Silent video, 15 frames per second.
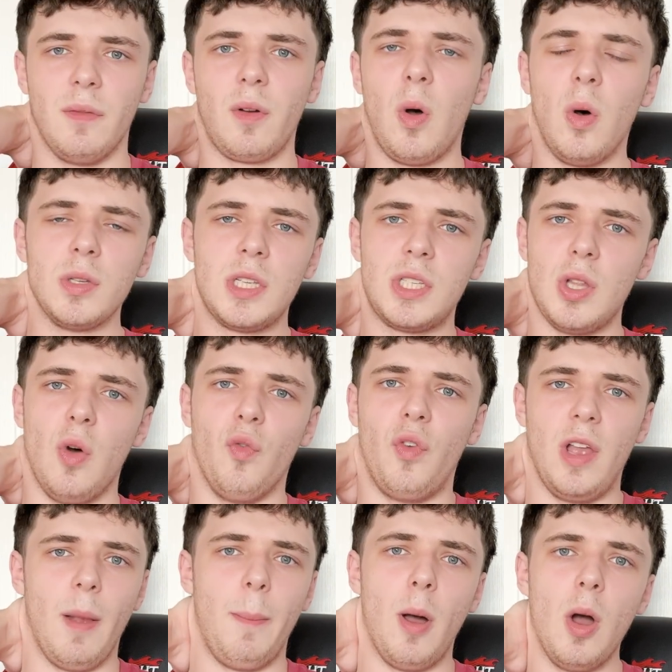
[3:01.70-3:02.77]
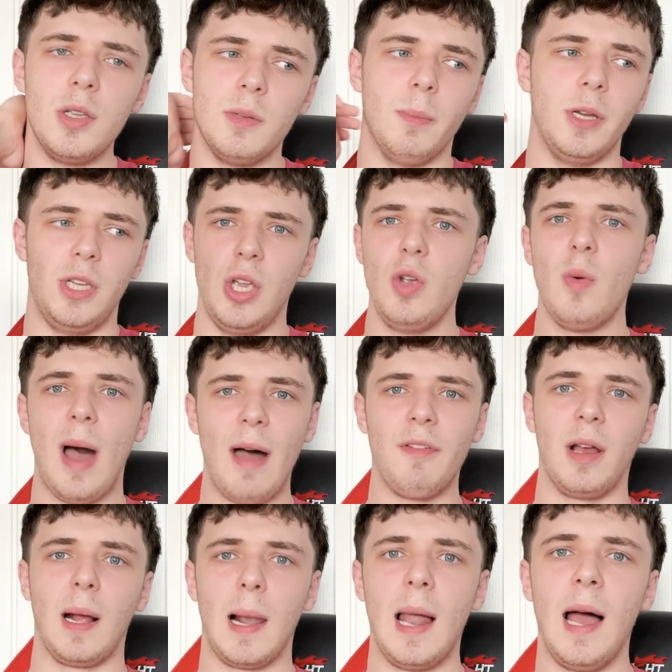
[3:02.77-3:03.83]
Of course, it's not a real person, but you have
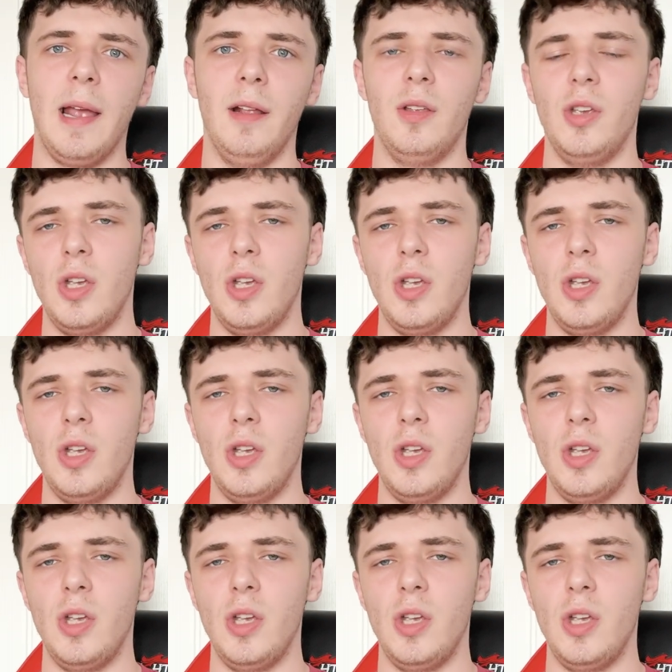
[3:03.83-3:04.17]
a client.